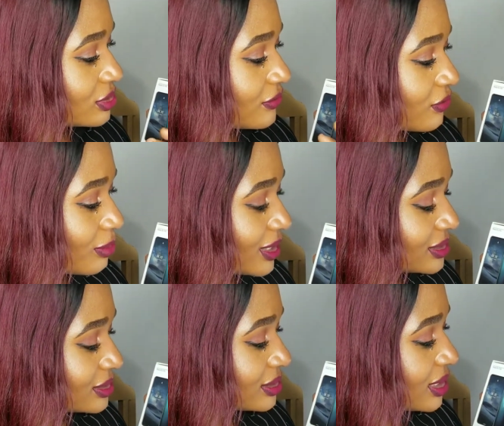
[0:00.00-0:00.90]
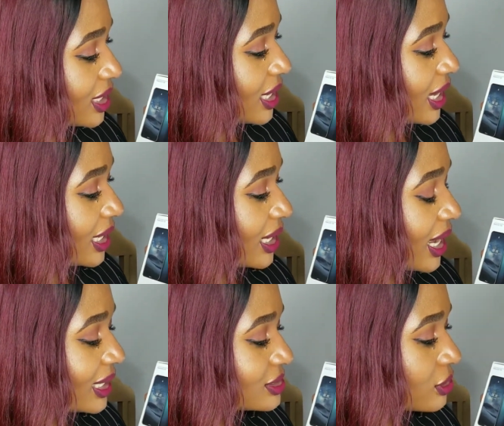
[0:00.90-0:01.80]
format, and
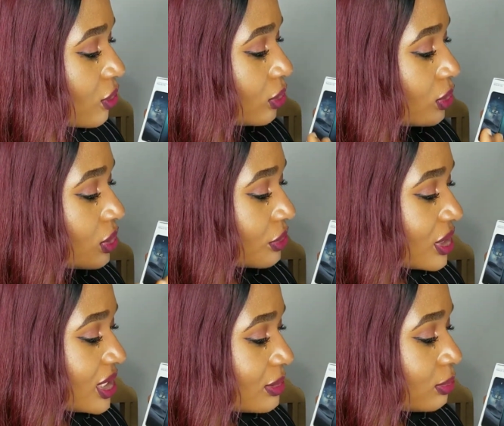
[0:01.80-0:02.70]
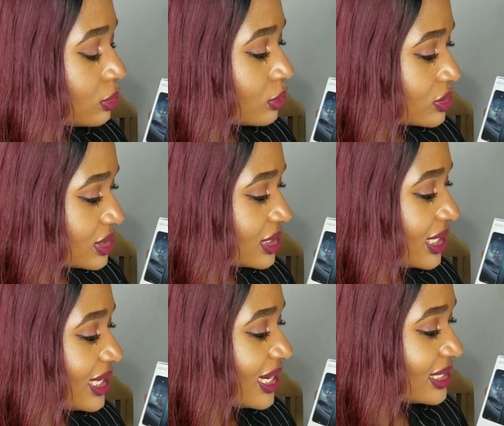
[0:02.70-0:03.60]
adds color grading plus
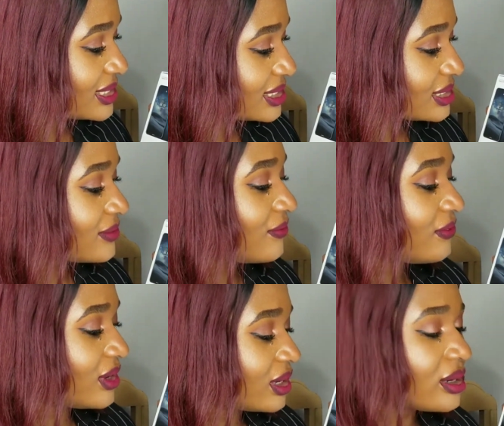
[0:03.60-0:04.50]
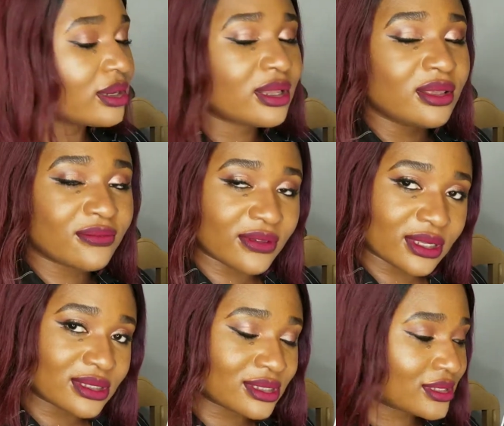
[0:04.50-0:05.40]
lens flare effects.